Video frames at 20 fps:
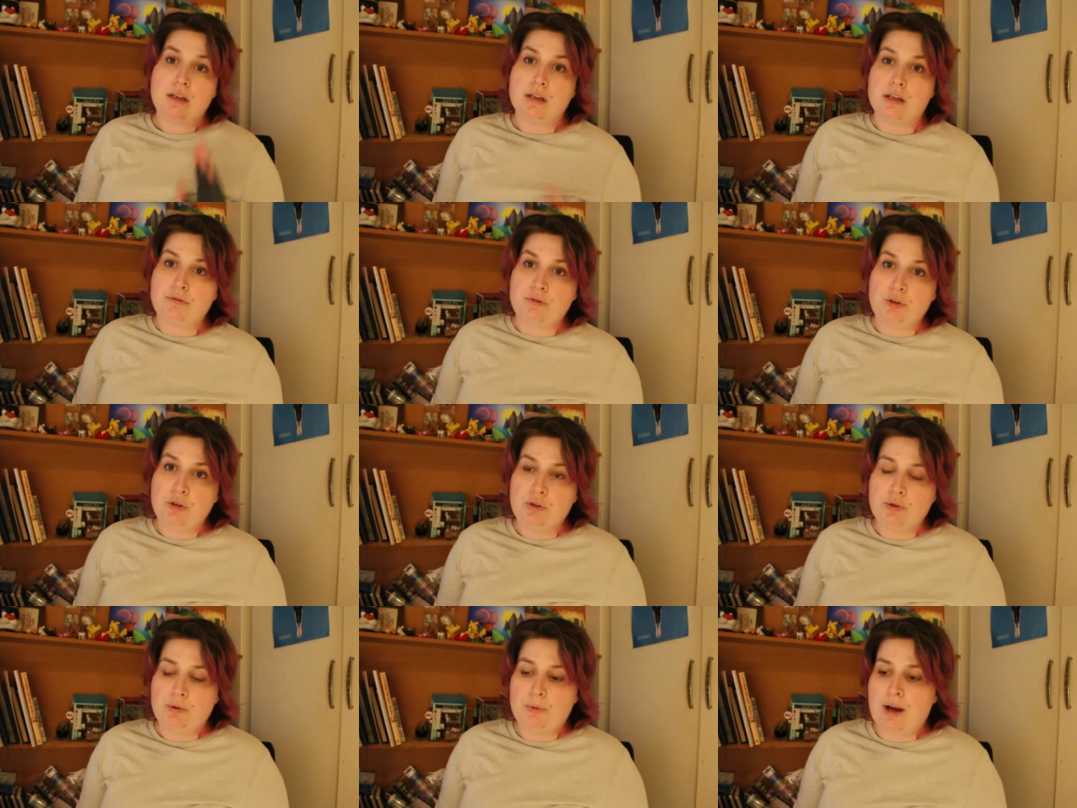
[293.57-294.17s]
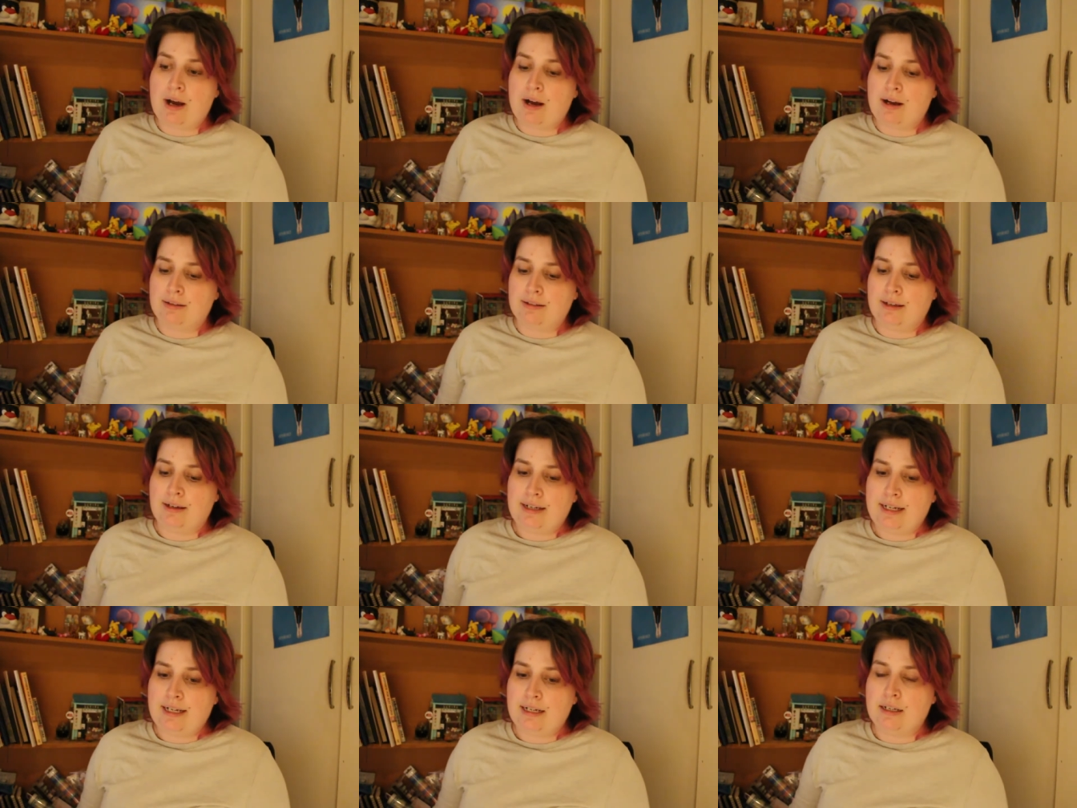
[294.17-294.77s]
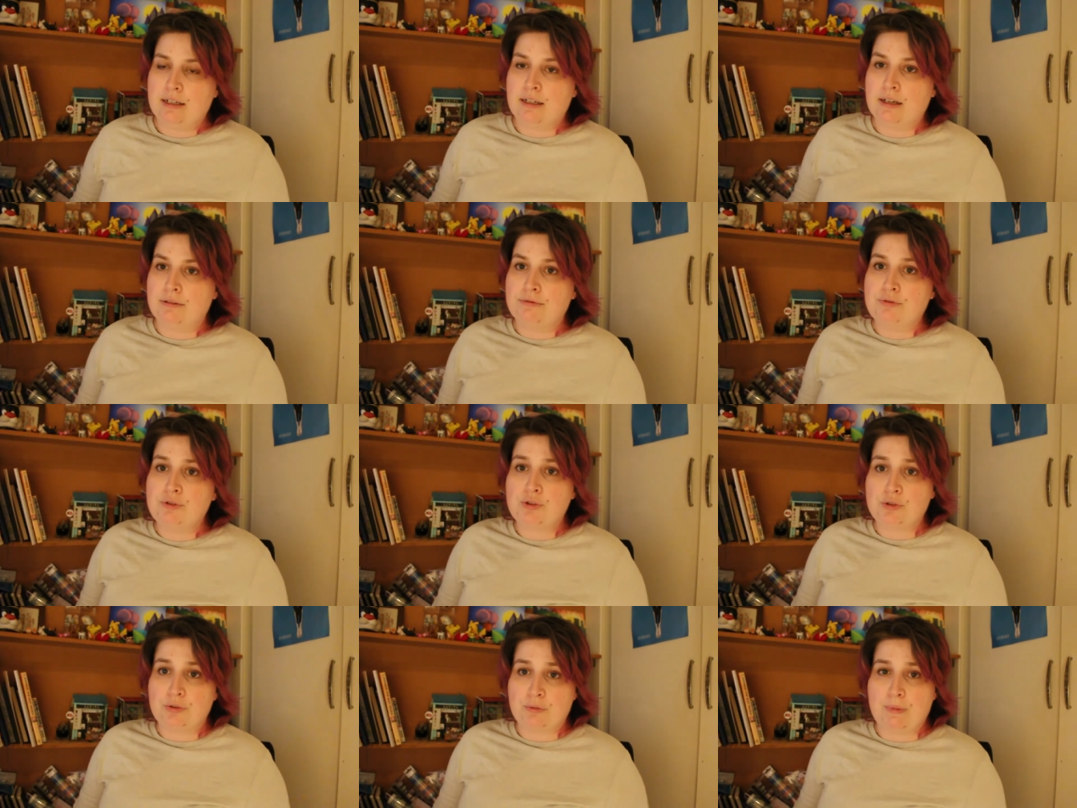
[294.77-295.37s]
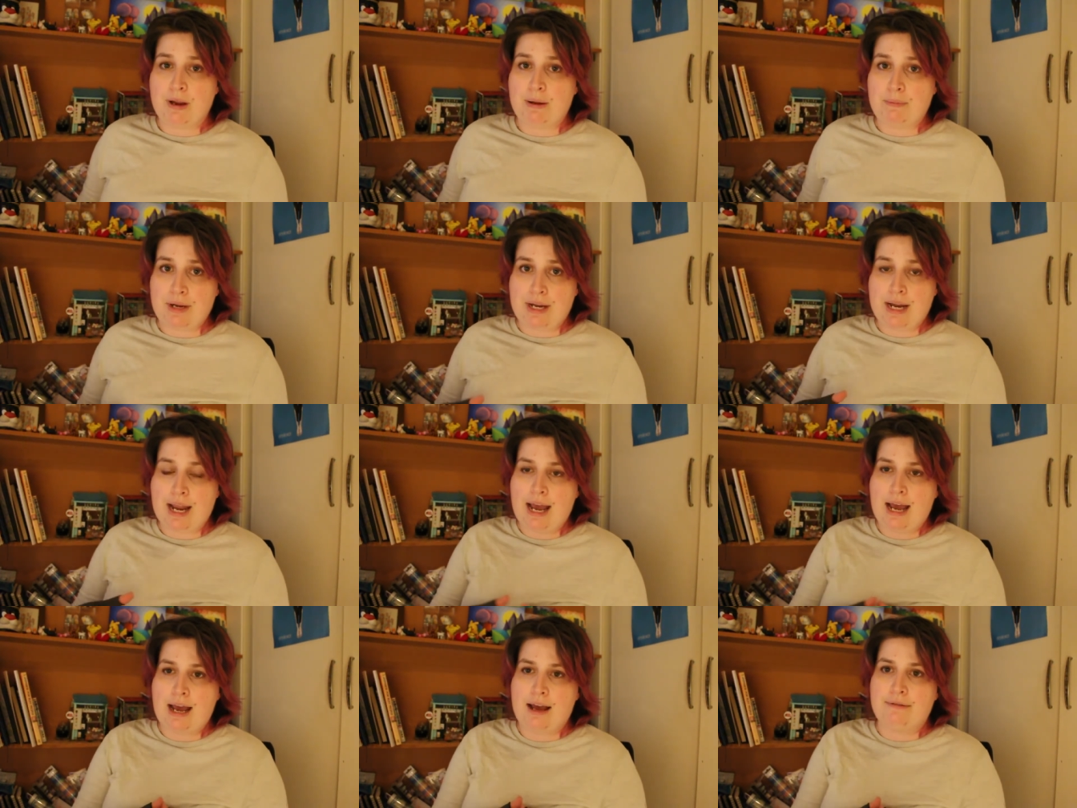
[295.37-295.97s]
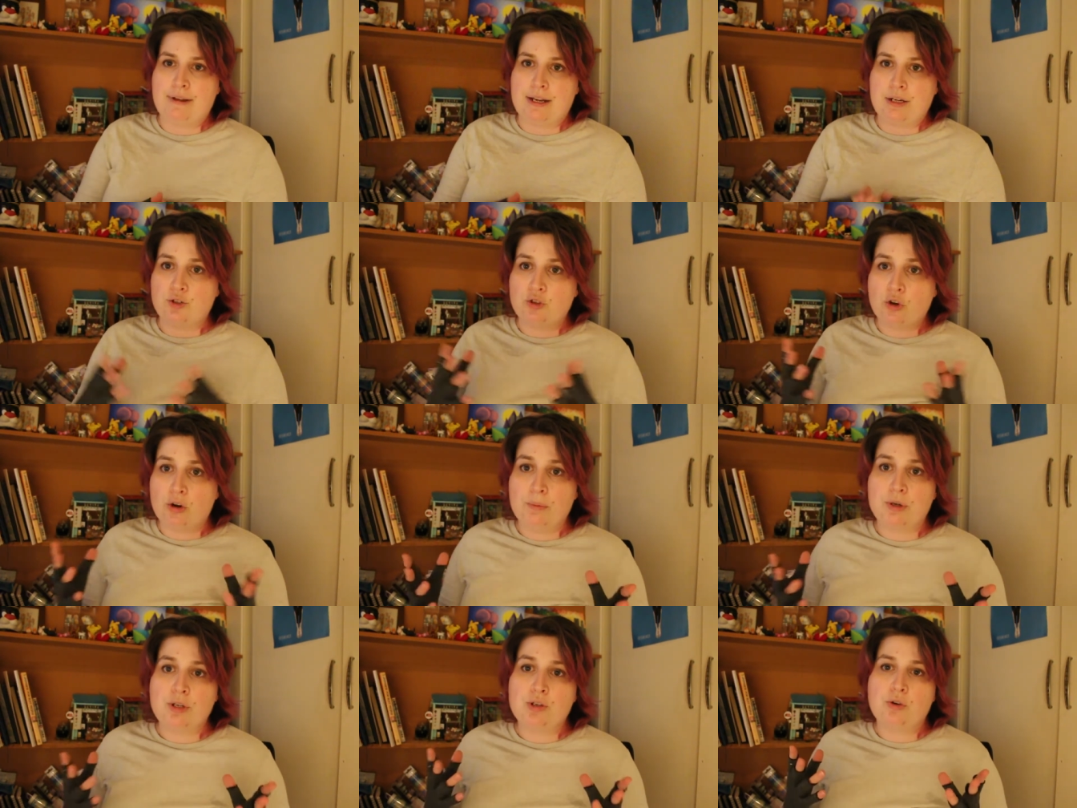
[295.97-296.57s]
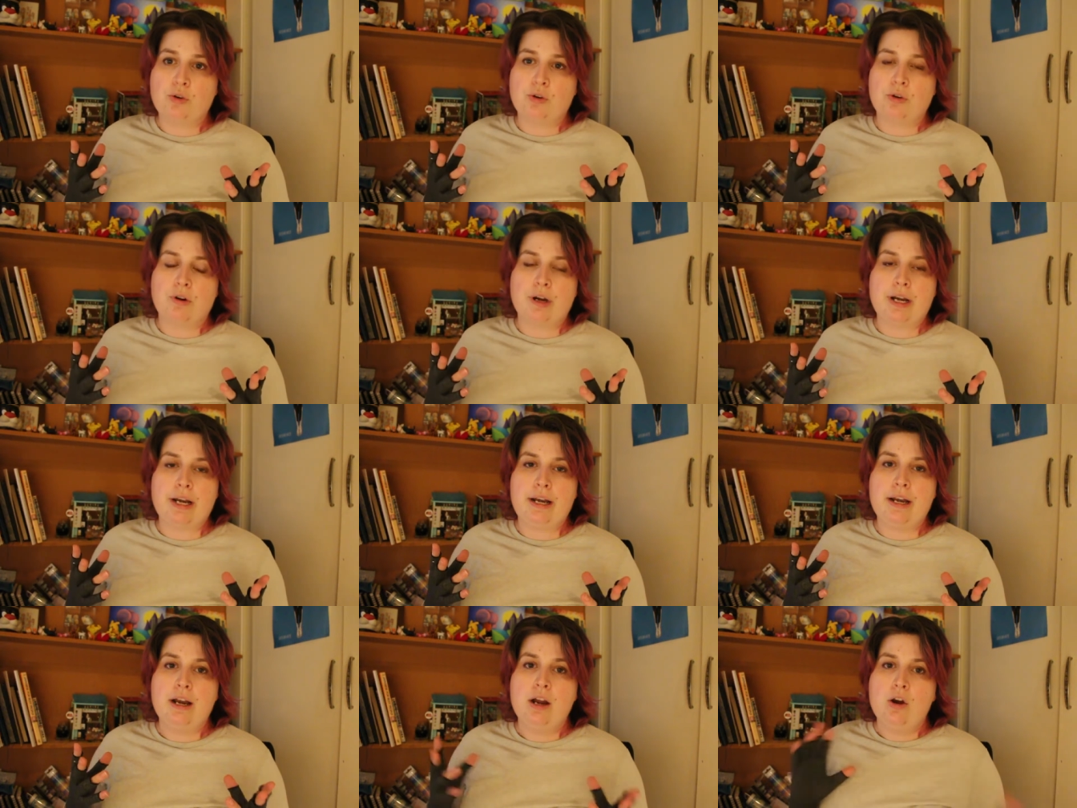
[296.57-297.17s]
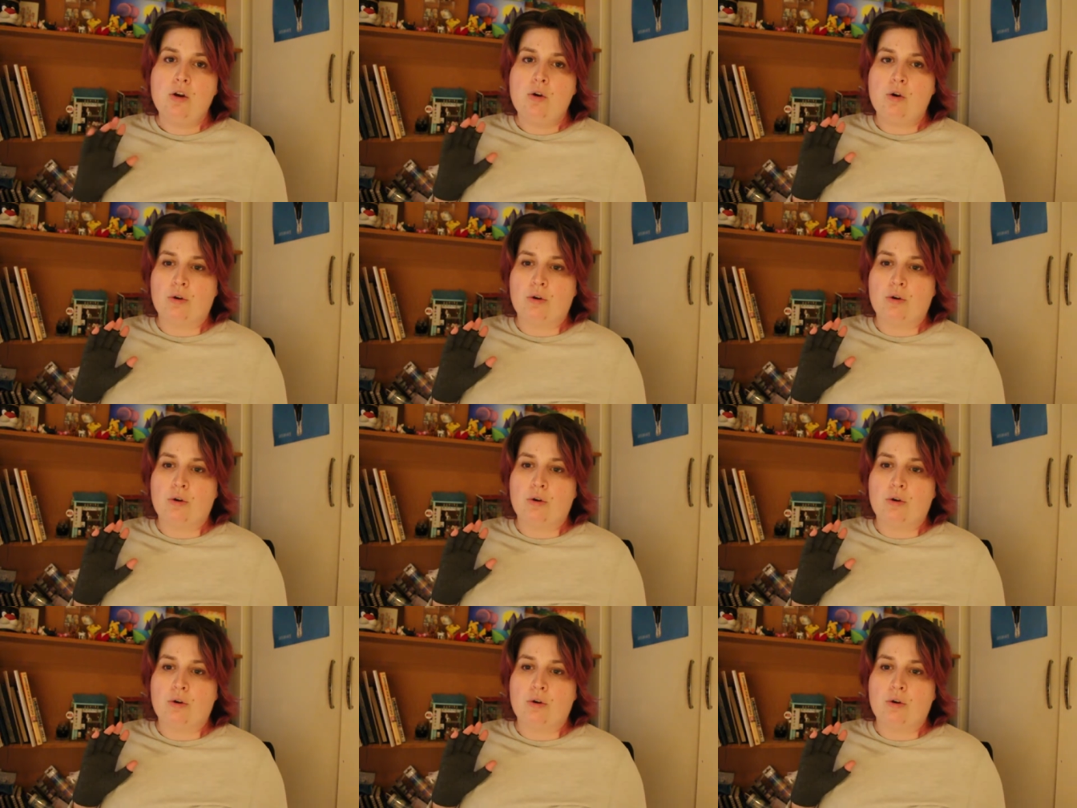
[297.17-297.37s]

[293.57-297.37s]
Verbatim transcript: If you are lucky enough to maybe have a dormitory